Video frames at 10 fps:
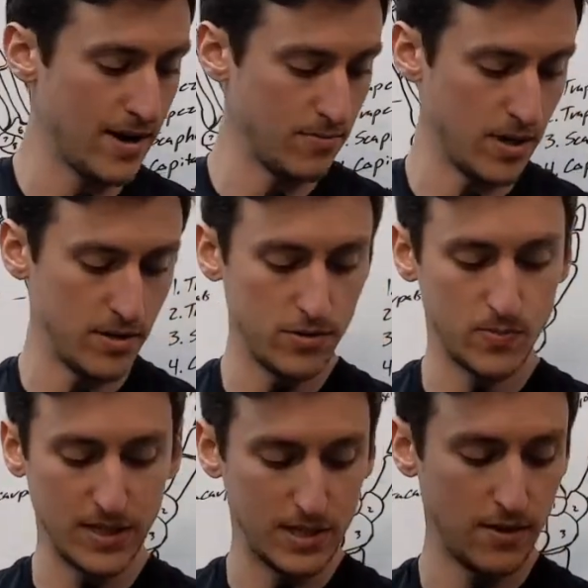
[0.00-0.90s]
I'm going to use
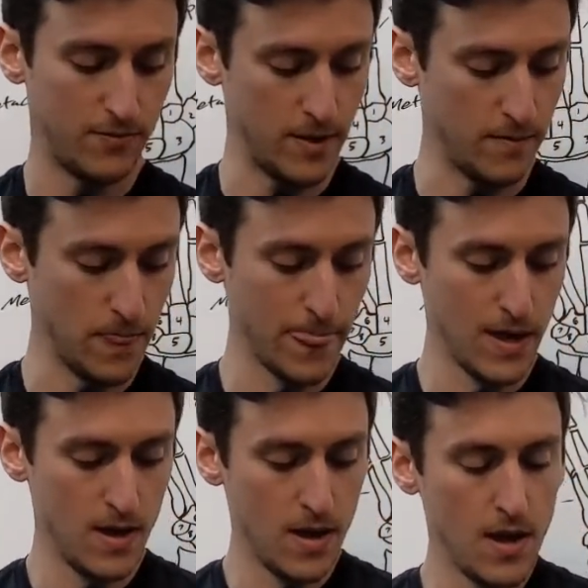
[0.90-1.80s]
myself here.
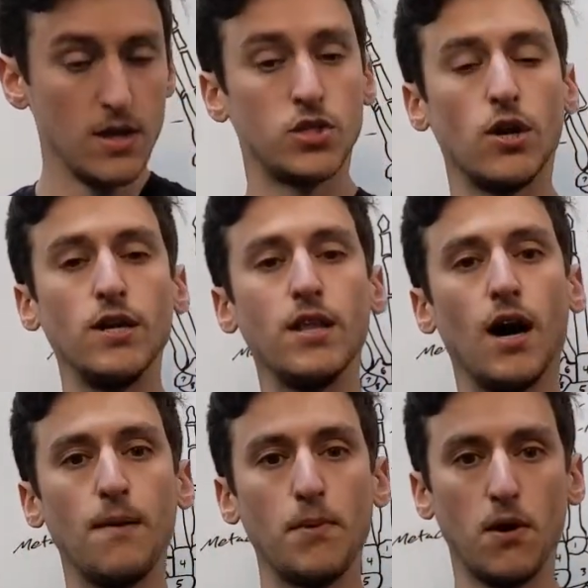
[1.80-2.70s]
Starting the
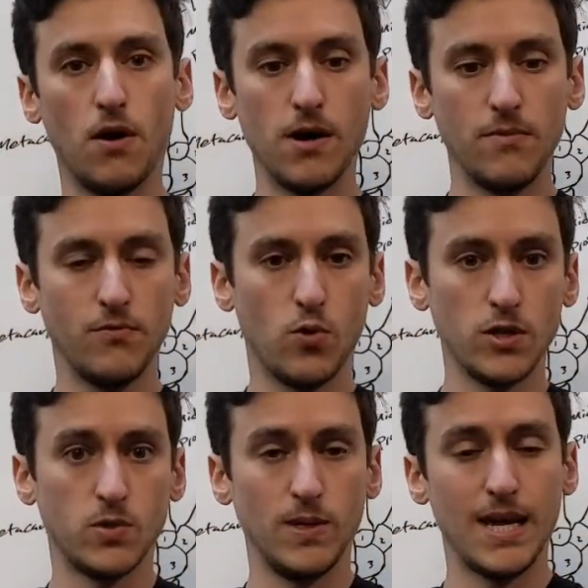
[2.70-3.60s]
upper arm, of
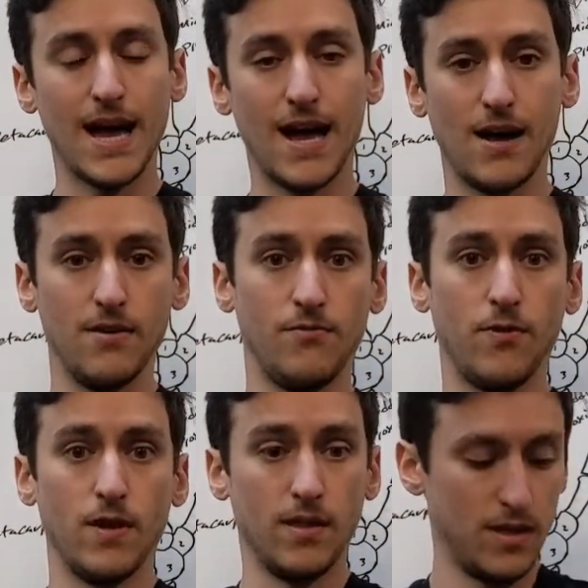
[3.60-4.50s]
course, we have
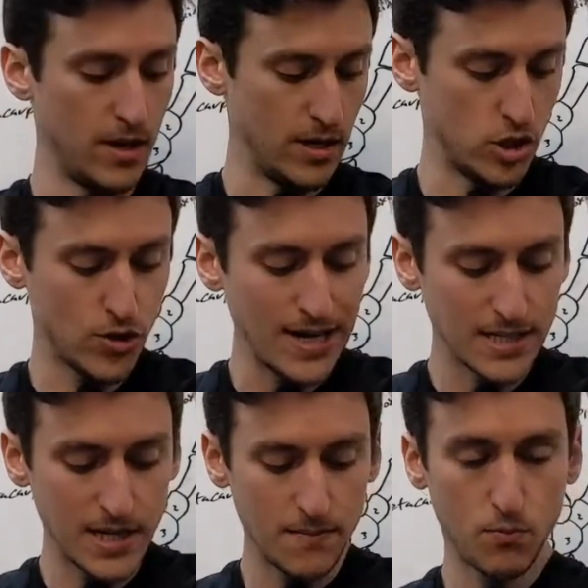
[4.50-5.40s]
the
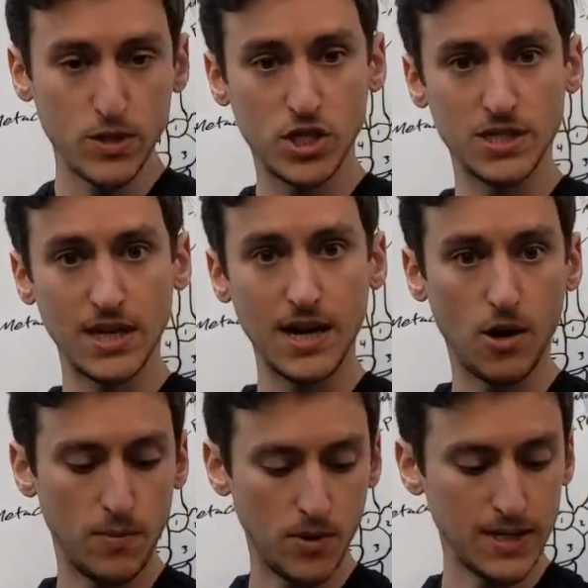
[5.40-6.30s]
tricep, which is an
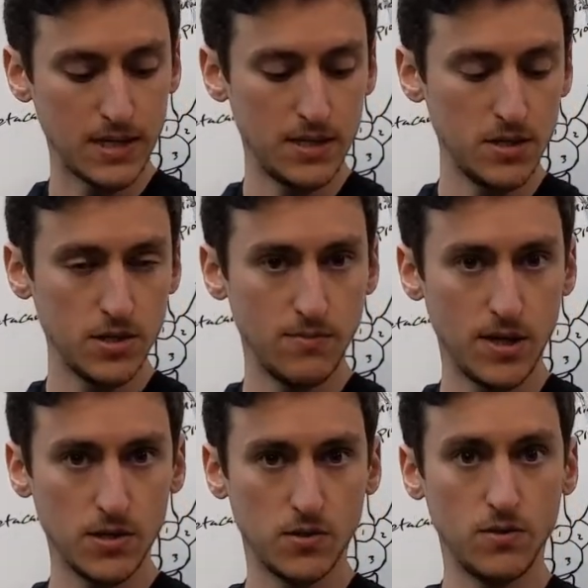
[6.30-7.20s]
elbow extensor
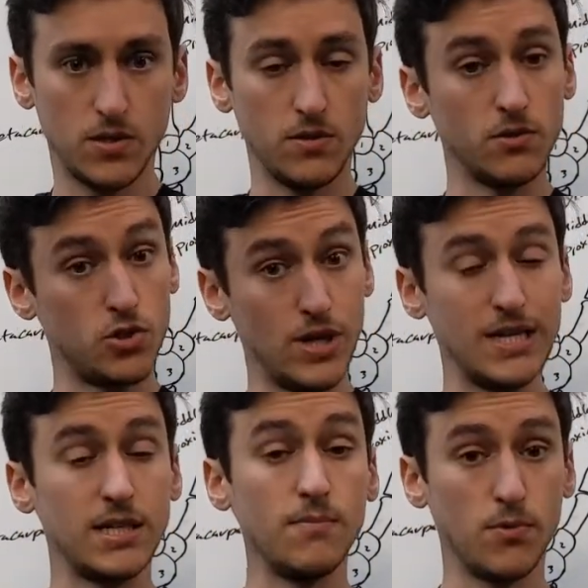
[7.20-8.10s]
muscle, so there's
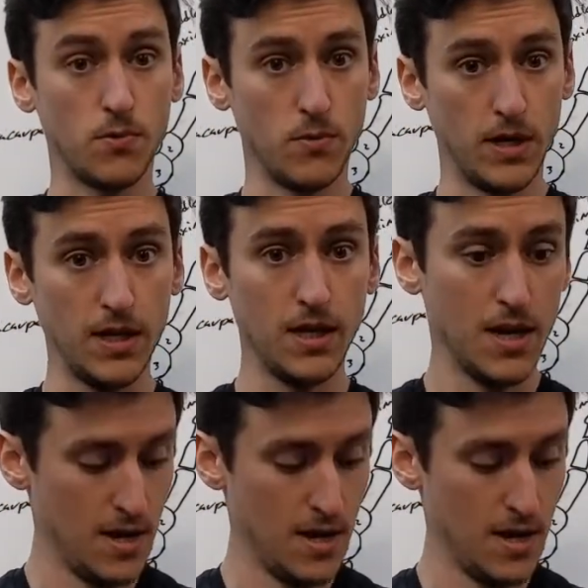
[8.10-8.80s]
tricep 3.